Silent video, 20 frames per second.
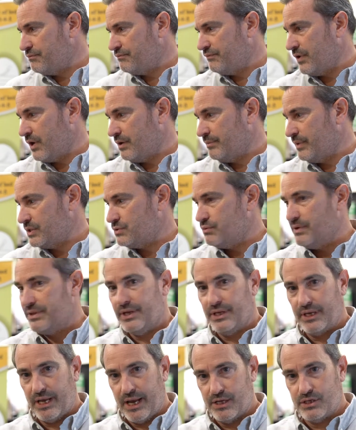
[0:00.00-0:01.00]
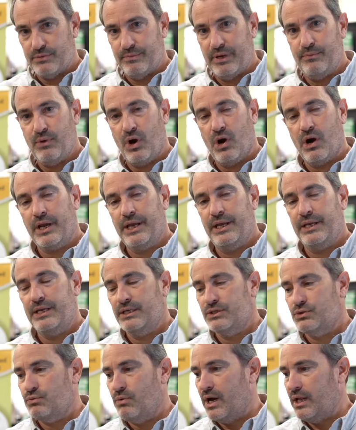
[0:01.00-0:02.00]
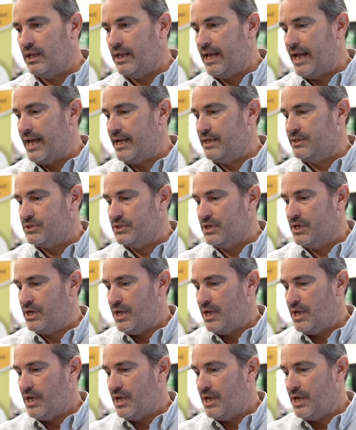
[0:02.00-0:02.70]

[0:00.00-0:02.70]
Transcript: very much within the HME market, as well as